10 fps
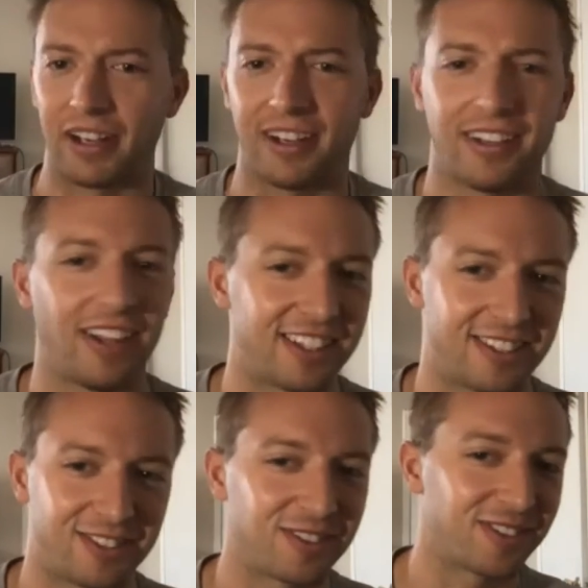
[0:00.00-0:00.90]
God, that's
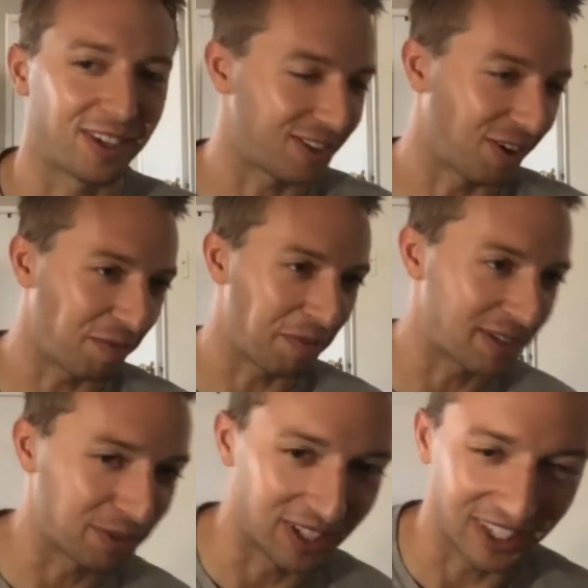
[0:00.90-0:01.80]
such an off-base
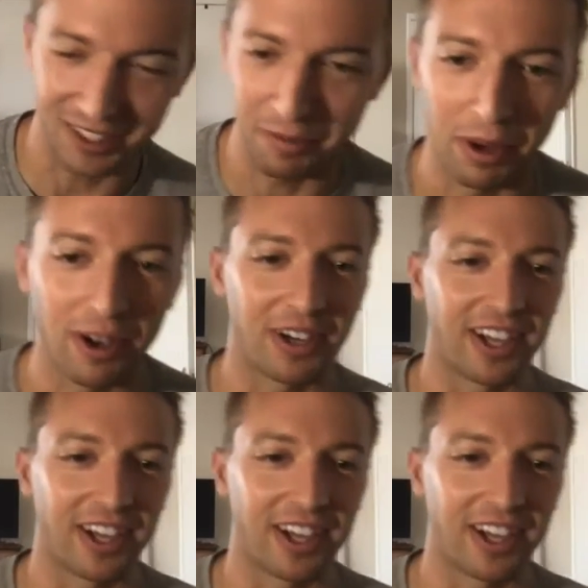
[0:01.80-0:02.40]
prediction, but okay.